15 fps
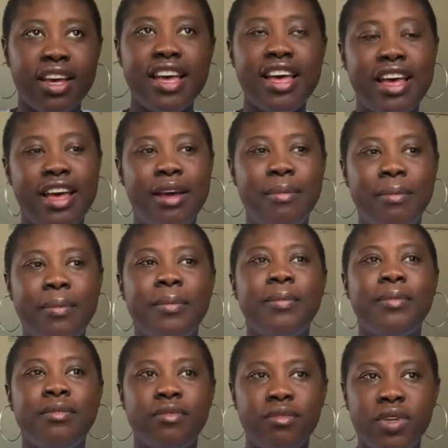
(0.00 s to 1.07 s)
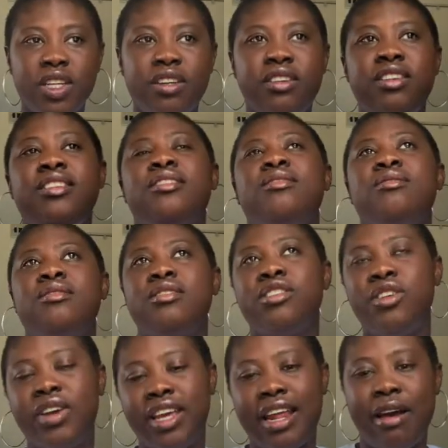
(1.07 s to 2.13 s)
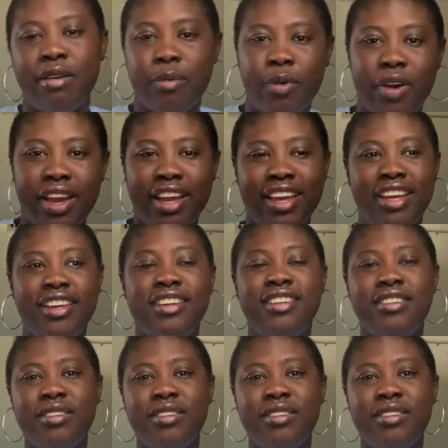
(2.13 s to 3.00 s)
you talk it out, you pray,